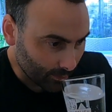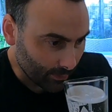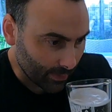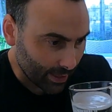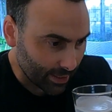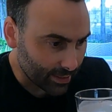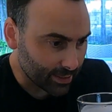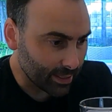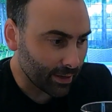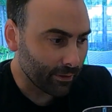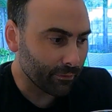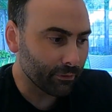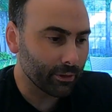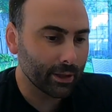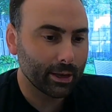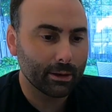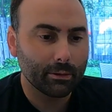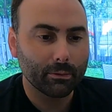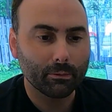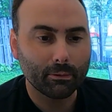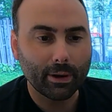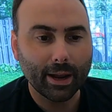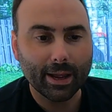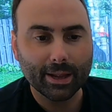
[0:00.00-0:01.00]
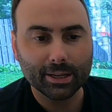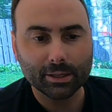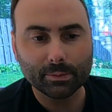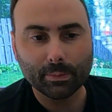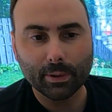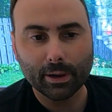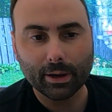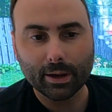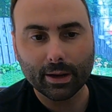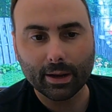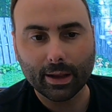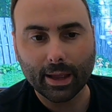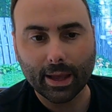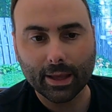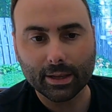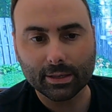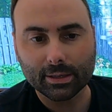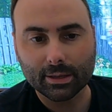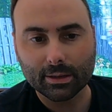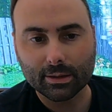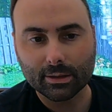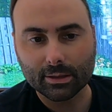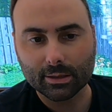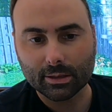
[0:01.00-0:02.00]
It's definitely raspberry
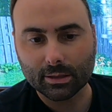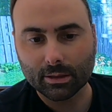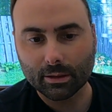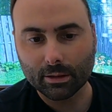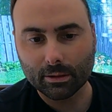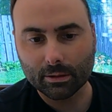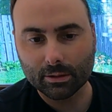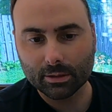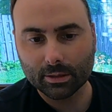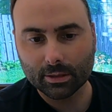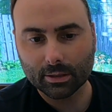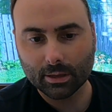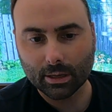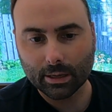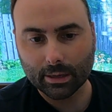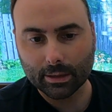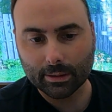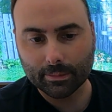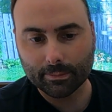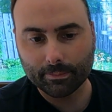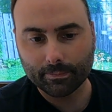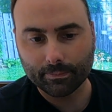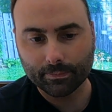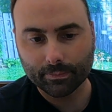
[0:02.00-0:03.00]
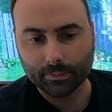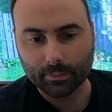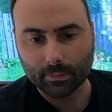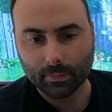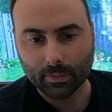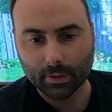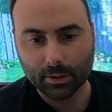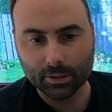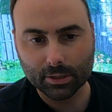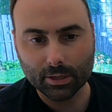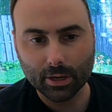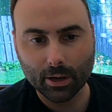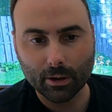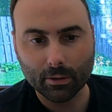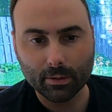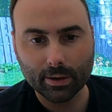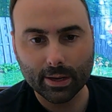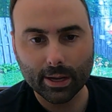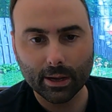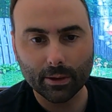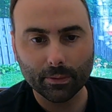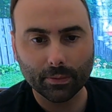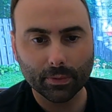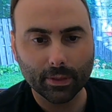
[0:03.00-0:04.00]
essence. There's no
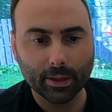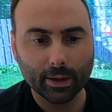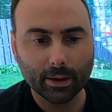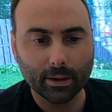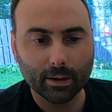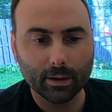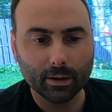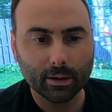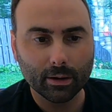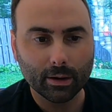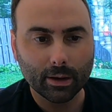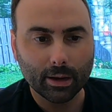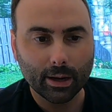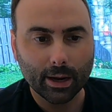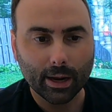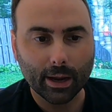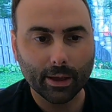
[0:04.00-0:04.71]
doubt there.